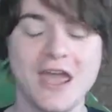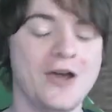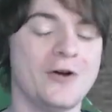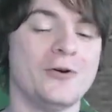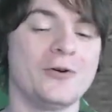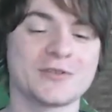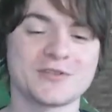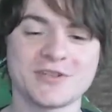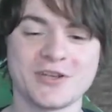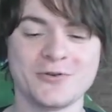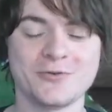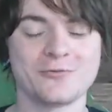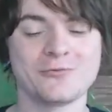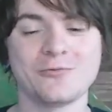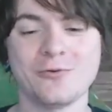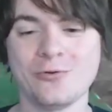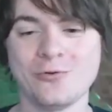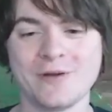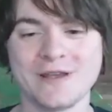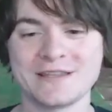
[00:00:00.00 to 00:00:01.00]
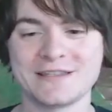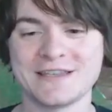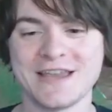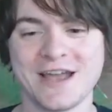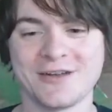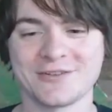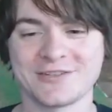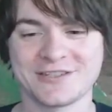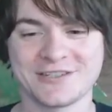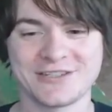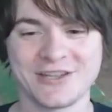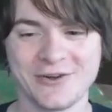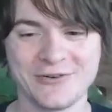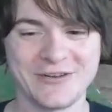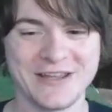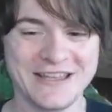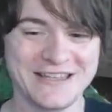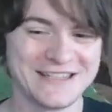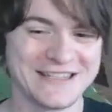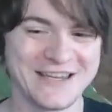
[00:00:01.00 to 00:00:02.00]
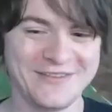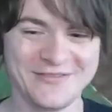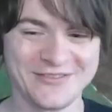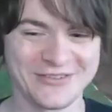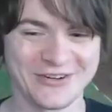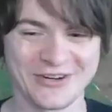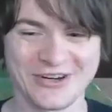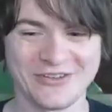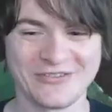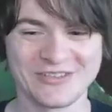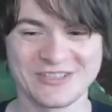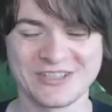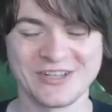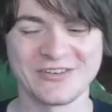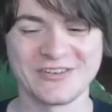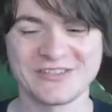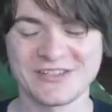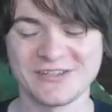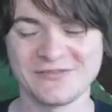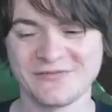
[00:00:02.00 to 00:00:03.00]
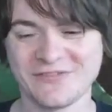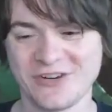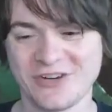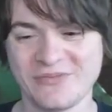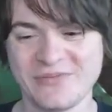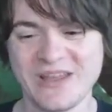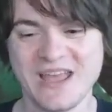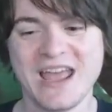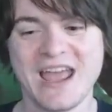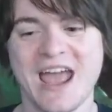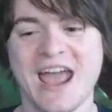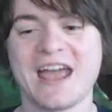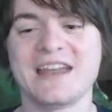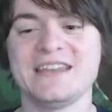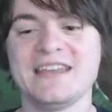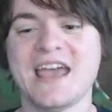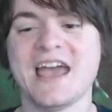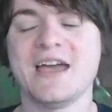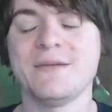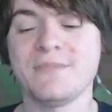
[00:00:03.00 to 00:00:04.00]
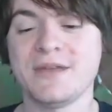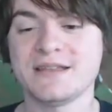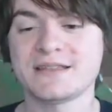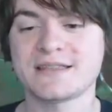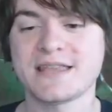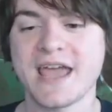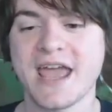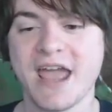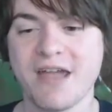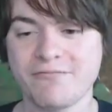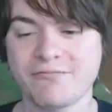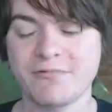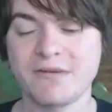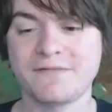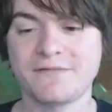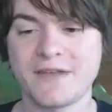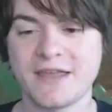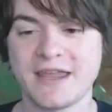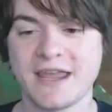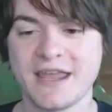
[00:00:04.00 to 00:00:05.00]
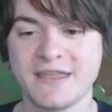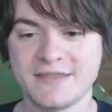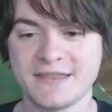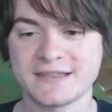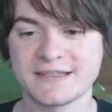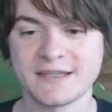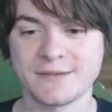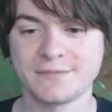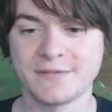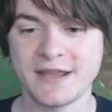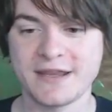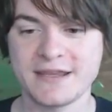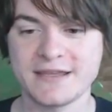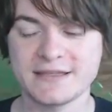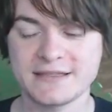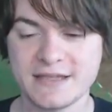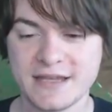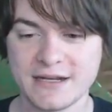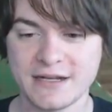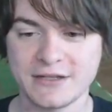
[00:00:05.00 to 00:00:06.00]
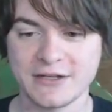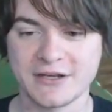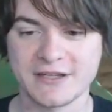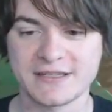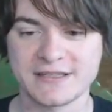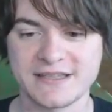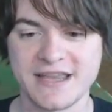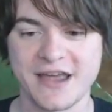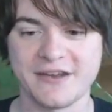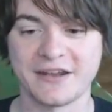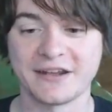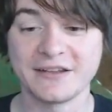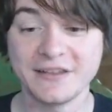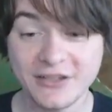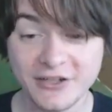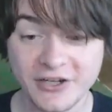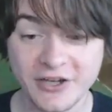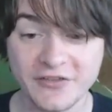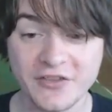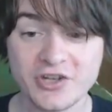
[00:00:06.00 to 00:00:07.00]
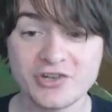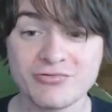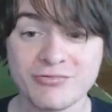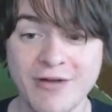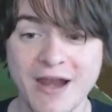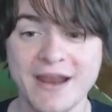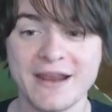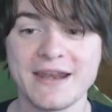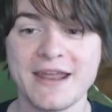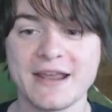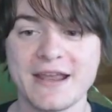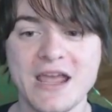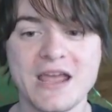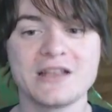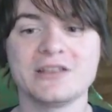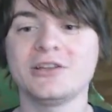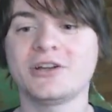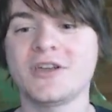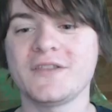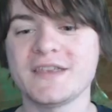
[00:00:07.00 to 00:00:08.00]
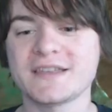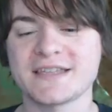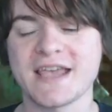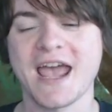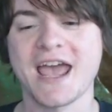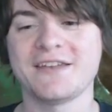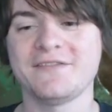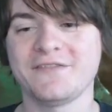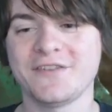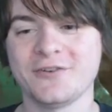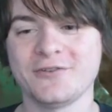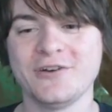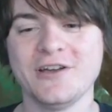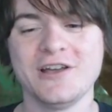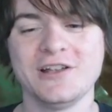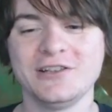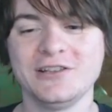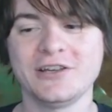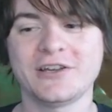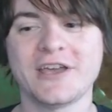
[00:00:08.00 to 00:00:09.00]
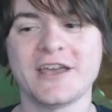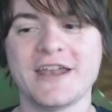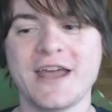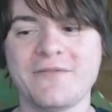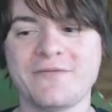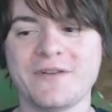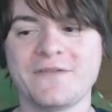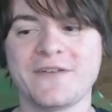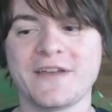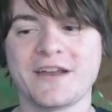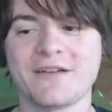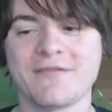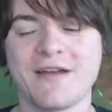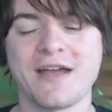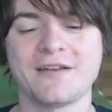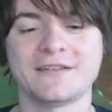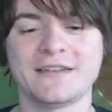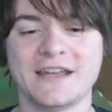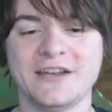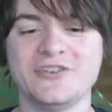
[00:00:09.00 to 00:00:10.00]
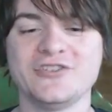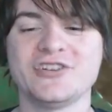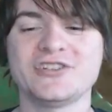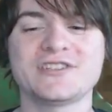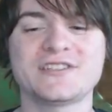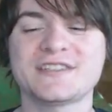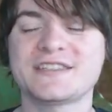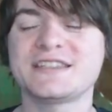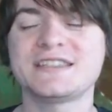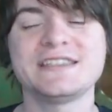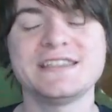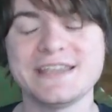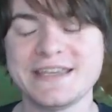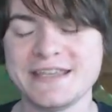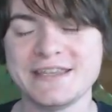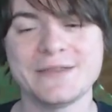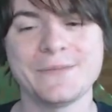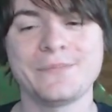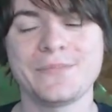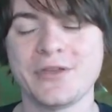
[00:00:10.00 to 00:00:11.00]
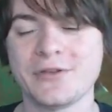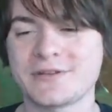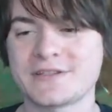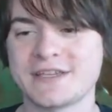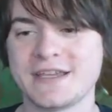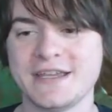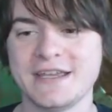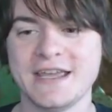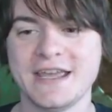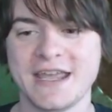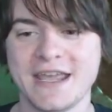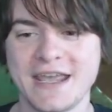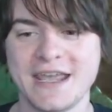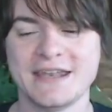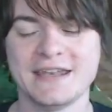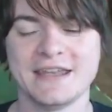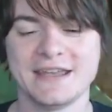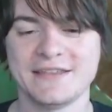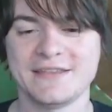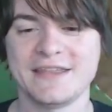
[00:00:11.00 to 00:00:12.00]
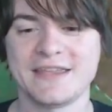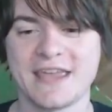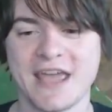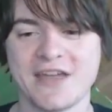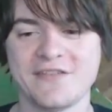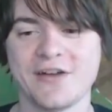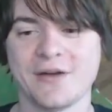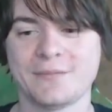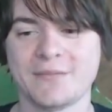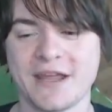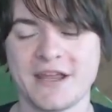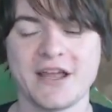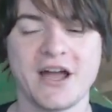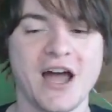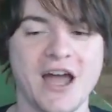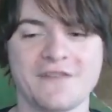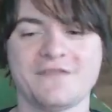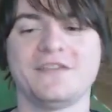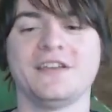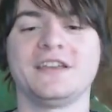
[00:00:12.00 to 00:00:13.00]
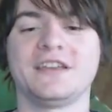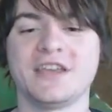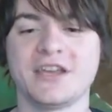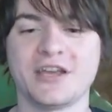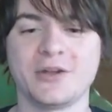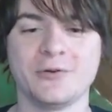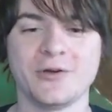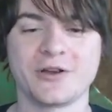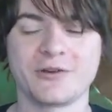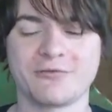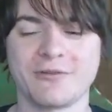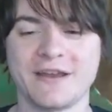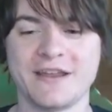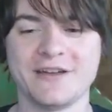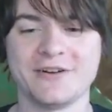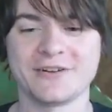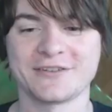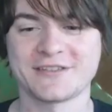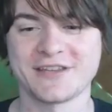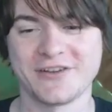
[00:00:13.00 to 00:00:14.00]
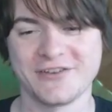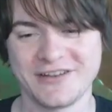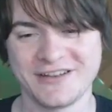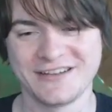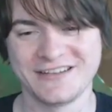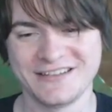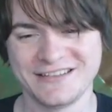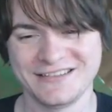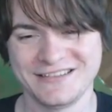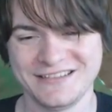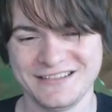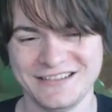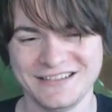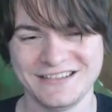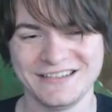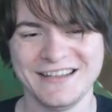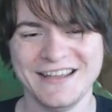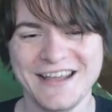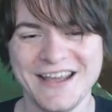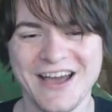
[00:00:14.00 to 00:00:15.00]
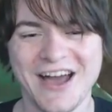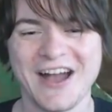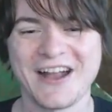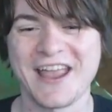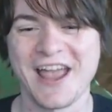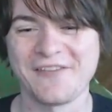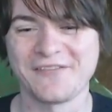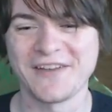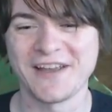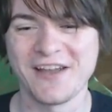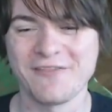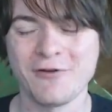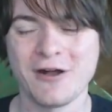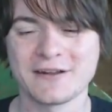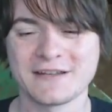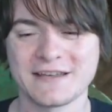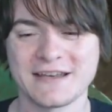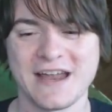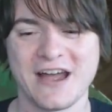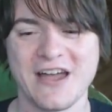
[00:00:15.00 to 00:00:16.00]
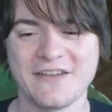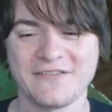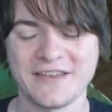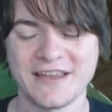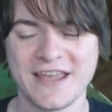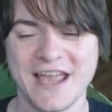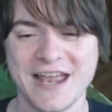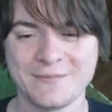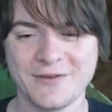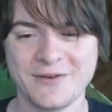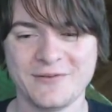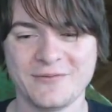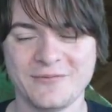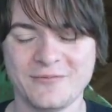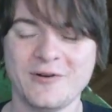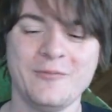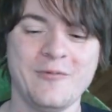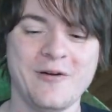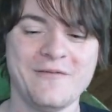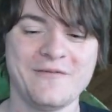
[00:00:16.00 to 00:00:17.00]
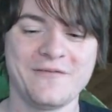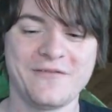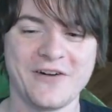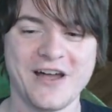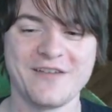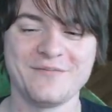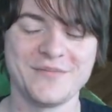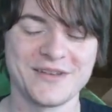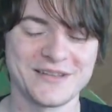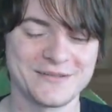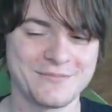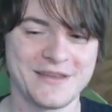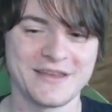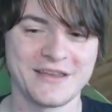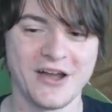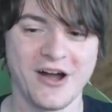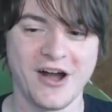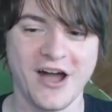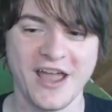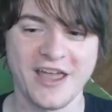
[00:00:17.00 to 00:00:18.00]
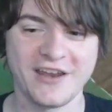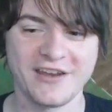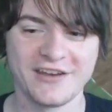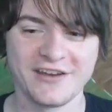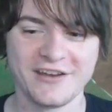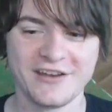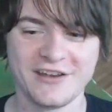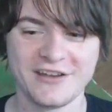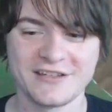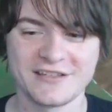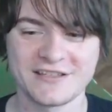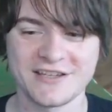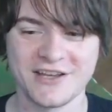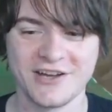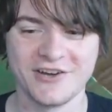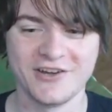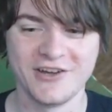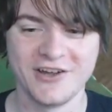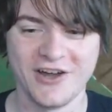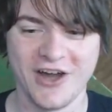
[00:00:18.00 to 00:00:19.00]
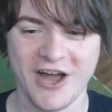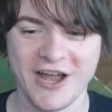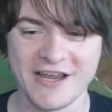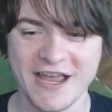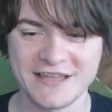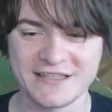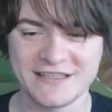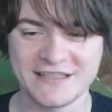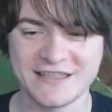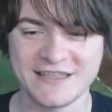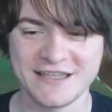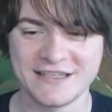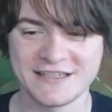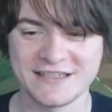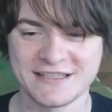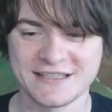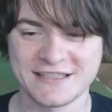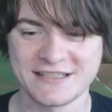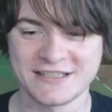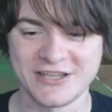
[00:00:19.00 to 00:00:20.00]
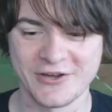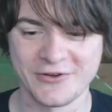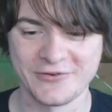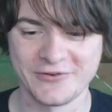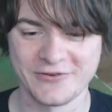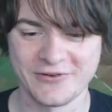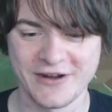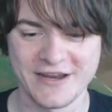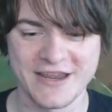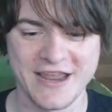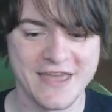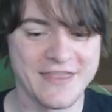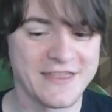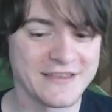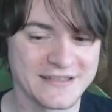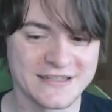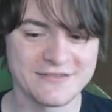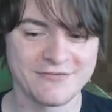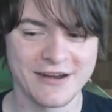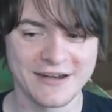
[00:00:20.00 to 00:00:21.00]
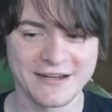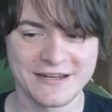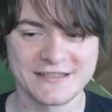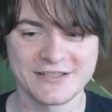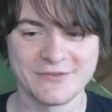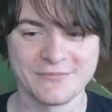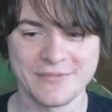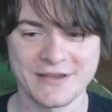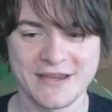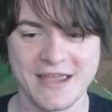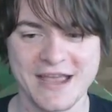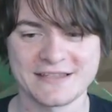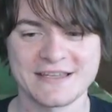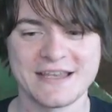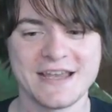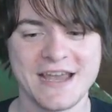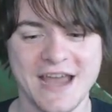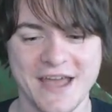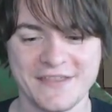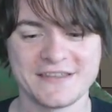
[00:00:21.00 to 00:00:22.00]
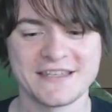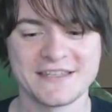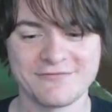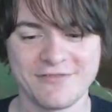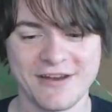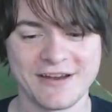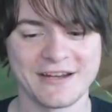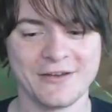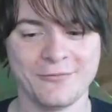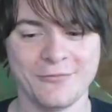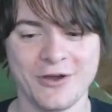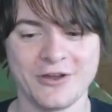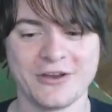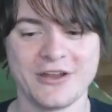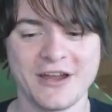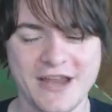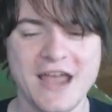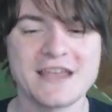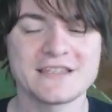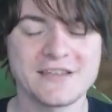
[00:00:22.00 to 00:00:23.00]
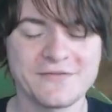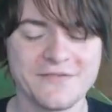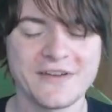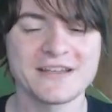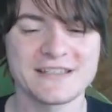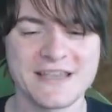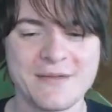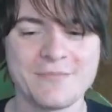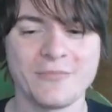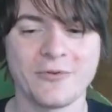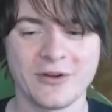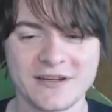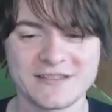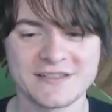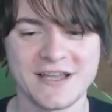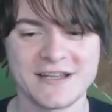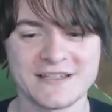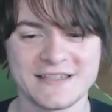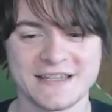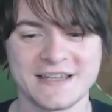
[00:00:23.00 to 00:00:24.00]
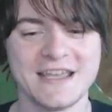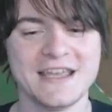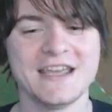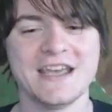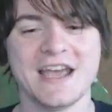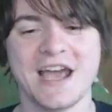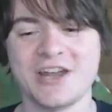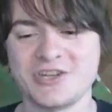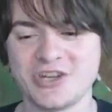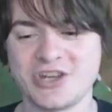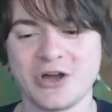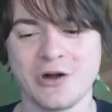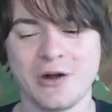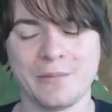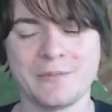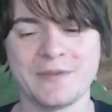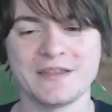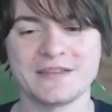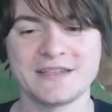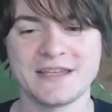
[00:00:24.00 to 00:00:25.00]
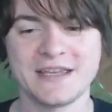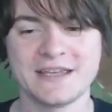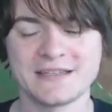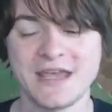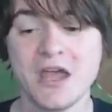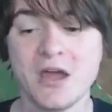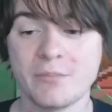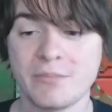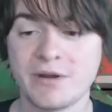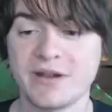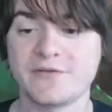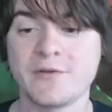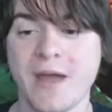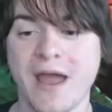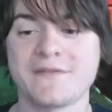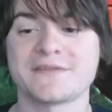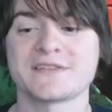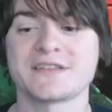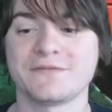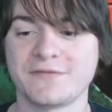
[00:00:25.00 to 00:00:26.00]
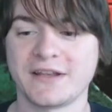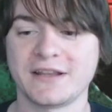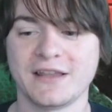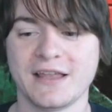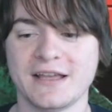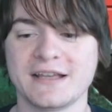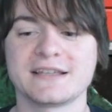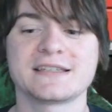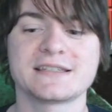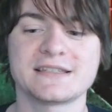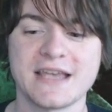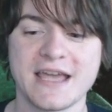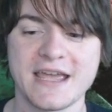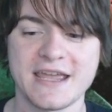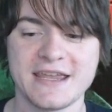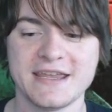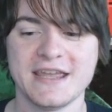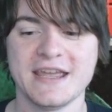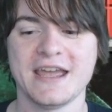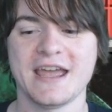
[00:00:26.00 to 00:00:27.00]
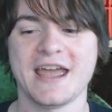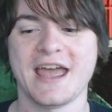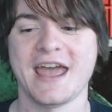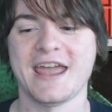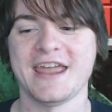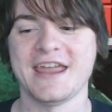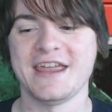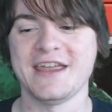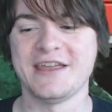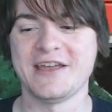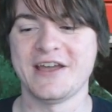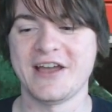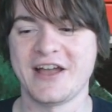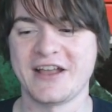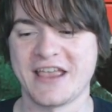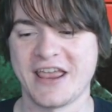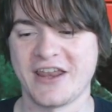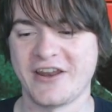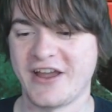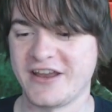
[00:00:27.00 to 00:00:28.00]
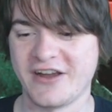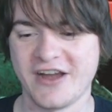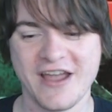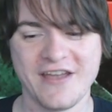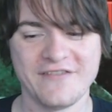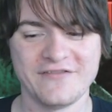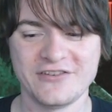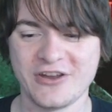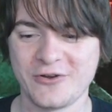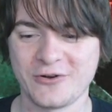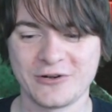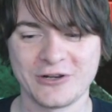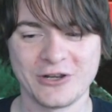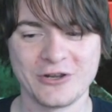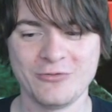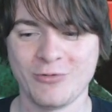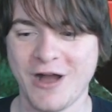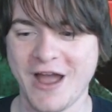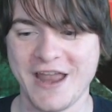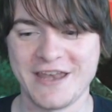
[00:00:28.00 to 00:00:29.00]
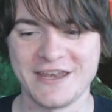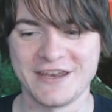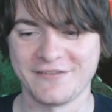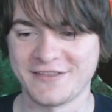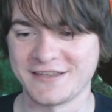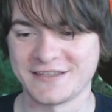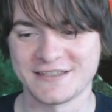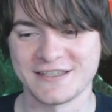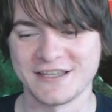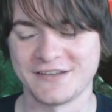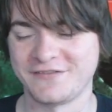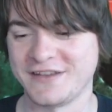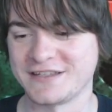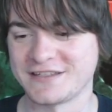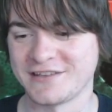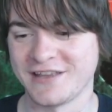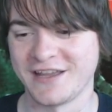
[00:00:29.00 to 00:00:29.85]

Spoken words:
Also, wool is now stone, it seems, or cobblestone of some form. And yeah, it means that everything in this update is going to look astounding. Look at the dragon egg, look at this anvil, look at everything around here, and just see the beauty in the cave update. I think you're going to agree. Also, okay, I think I've worked it out. I think element 115 must be iron. So I guess this is stone, right? Yeah, this is a regular stone pickaxe, and this is regular wood. Okay, so things get more exciting as you go up in the tiers. But if you have something like, say, again, I have no clue what any of this stuff is.